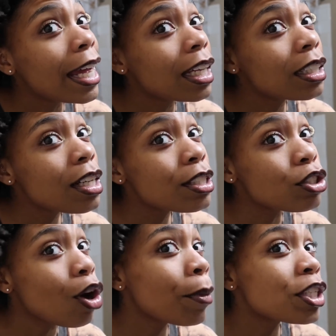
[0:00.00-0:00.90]
It looks
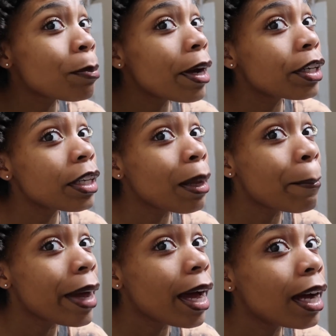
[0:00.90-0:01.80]
so much better than the
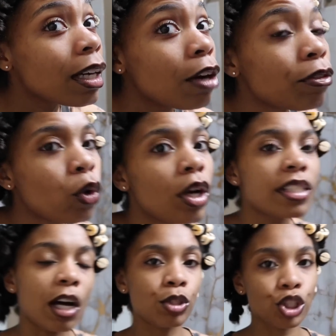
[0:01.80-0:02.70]
back. Of course,
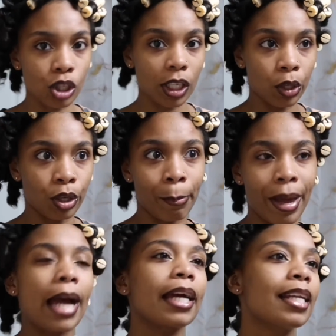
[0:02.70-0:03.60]
I was struggling on the
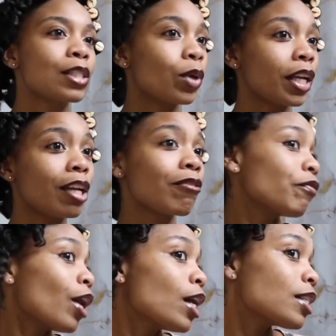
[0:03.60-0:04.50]
back, and that's what I did
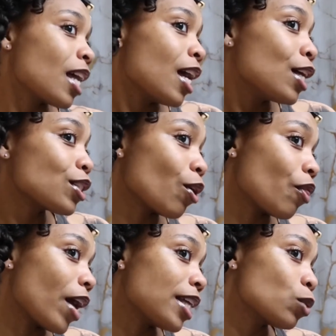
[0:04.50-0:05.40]
first. So
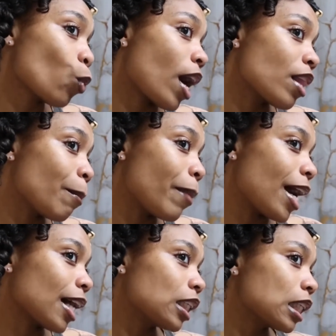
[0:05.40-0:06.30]
that's why the
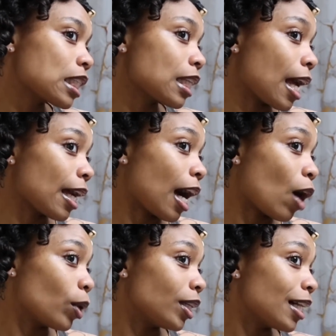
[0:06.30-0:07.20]
back looks like
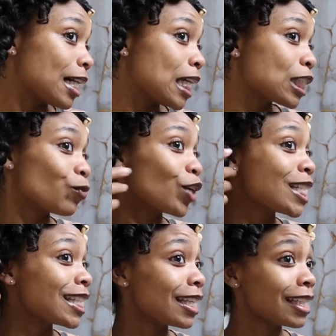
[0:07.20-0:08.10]
how it does
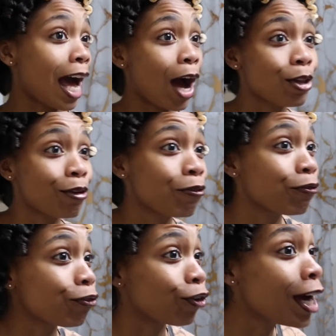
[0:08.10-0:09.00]
versus how the
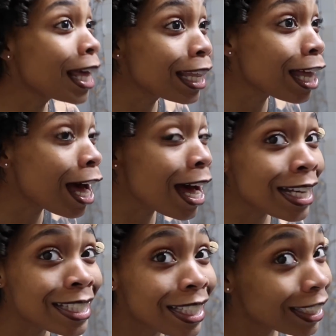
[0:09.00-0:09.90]
front
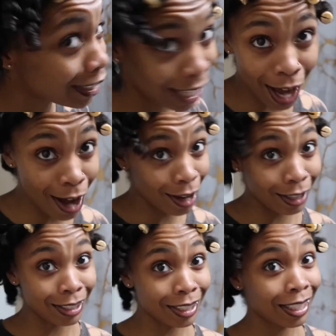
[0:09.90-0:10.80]
looks.
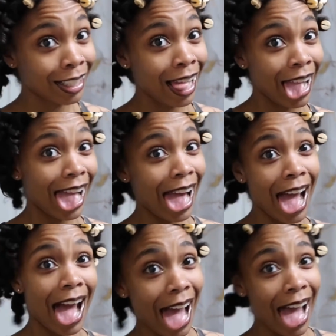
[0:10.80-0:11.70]
Y'all.
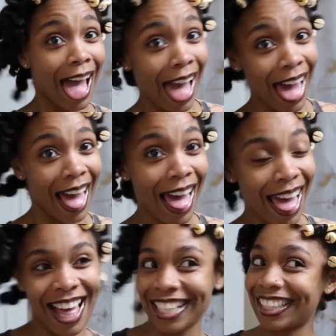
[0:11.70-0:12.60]

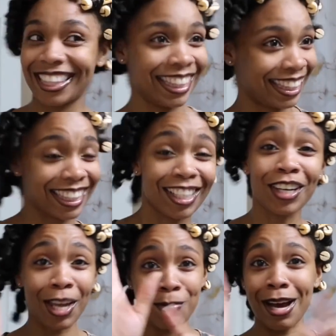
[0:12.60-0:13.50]
Ah!
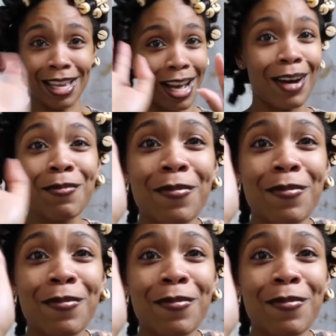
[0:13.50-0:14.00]
Okay, bye, y'all. I'll be